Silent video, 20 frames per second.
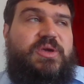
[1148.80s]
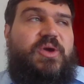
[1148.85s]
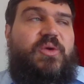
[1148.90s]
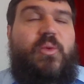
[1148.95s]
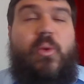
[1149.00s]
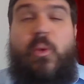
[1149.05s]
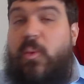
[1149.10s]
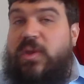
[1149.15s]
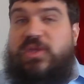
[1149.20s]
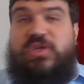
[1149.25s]

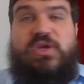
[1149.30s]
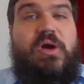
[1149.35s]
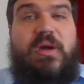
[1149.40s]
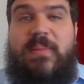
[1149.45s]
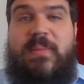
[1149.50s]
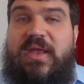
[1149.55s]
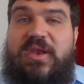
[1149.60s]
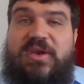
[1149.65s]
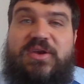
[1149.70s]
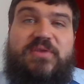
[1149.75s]
we talk
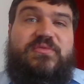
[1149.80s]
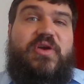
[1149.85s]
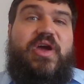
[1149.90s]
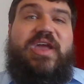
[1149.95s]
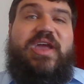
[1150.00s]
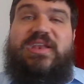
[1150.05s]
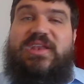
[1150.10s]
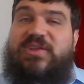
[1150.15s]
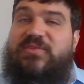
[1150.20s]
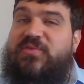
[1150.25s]
about it in a
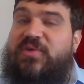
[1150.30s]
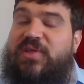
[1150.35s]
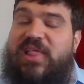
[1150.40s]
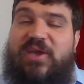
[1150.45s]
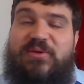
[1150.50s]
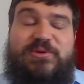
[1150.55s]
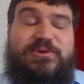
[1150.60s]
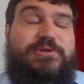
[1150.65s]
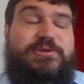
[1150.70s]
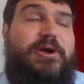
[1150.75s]
variety of different
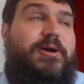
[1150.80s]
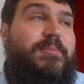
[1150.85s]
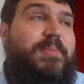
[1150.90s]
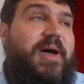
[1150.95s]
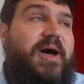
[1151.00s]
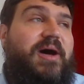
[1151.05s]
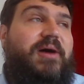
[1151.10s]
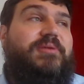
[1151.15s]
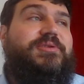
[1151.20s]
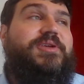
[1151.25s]
languages. We talk
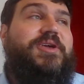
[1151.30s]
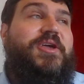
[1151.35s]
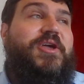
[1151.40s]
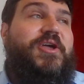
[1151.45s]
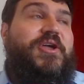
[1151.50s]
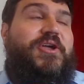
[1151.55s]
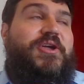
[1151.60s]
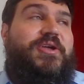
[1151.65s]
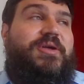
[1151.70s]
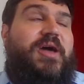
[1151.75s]

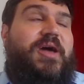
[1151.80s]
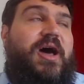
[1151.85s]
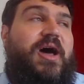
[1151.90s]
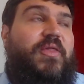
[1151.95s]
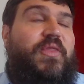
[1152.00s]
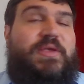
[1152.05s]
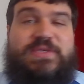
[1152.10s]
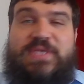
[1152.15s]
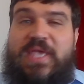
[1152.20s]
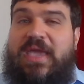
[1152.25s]
about
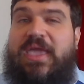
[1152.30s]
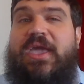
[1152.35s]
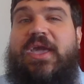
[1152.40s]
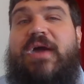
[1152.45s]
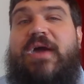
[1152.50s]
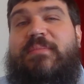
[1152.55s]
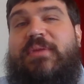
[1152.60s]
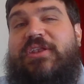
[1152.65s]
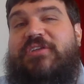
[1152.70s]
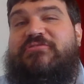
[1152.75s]
the second
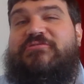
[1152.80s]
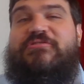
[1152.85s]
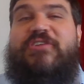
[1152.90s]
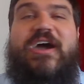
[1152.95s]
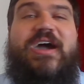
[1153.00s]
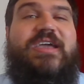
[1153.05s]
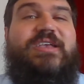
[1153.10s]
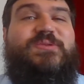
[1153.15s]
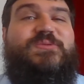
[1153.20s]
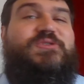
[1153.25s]
coming of
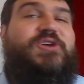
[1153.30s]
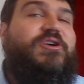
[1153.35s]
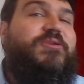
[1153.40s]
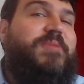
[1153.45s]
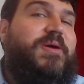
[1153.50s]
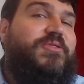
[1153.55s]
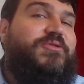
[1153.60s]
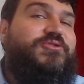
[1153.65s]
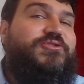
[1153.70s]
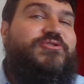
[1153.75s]
Christ. We talk
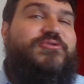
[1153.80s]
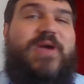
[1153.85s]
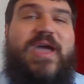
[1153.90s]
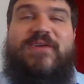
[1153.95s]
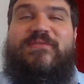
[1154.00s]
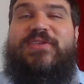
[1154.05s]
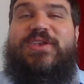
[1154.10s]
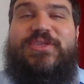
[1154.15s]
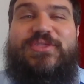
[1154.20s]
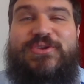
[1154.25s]
about the new
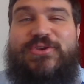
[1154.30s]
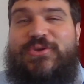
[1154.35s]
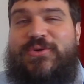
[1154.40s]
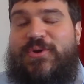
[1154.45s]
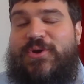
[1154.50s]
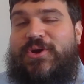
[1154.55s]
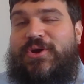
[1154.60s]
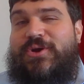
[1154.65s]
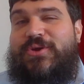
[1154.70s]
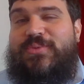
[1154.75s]
heaven and the new
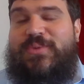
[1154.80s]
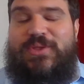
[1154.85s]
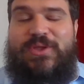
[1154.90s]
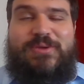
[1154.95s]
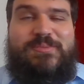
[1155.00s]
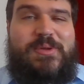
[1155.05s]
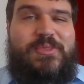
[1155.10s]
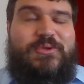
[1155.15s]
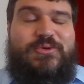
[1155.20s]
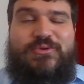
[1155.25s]
earth. We talk
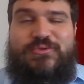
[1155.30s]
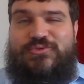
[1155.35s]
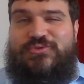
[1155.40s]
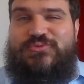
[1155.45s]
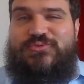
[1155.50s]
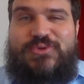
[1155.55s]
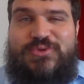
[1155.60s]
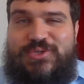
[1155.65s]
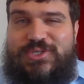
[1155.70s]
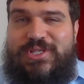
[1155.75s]
about the new
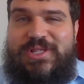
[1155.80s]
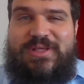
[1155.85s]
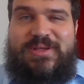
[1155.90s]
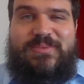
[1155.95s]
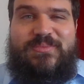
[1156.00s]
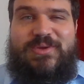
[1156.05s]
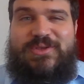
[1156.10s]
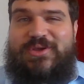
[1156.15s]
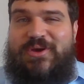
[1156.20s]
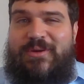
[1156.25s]

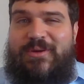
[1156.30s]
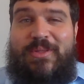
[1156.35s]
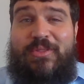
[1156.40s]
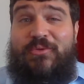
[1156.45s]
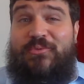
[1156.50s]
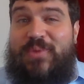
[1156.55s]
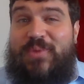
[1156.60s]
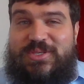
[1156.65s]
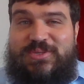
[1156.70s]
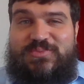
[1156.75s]
Jerusalem. We talk about the
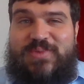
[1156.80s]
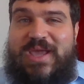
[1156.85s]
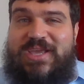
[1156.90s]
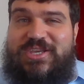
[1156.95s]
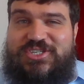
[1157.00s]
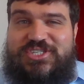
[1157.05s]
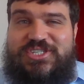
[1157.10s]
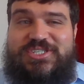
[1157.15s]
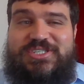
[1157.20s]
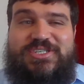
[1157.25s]

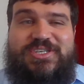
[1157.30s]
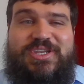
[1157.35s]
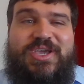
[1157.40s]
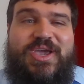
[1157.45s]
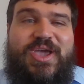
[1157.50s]
resurrection.